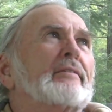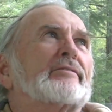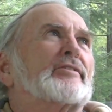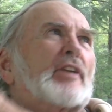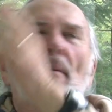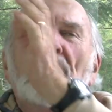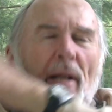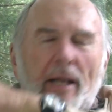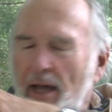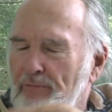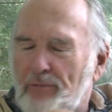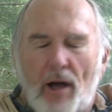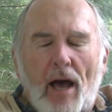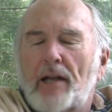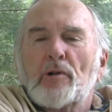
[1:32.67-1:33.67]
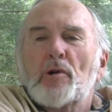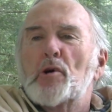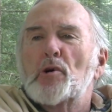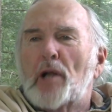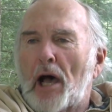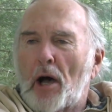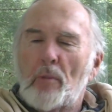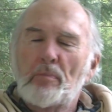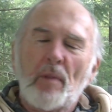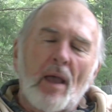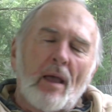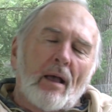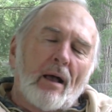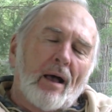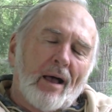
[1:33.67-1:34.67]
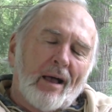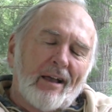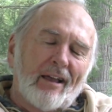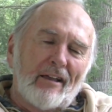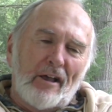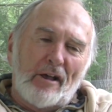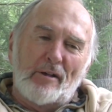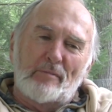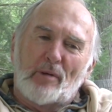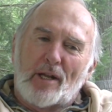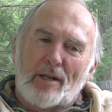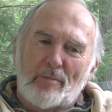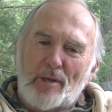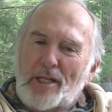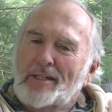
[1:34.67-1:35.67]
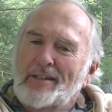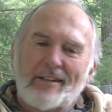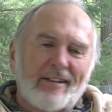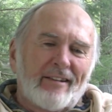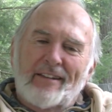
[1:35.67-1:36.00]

somebody, I've forgotten who now, but I mean,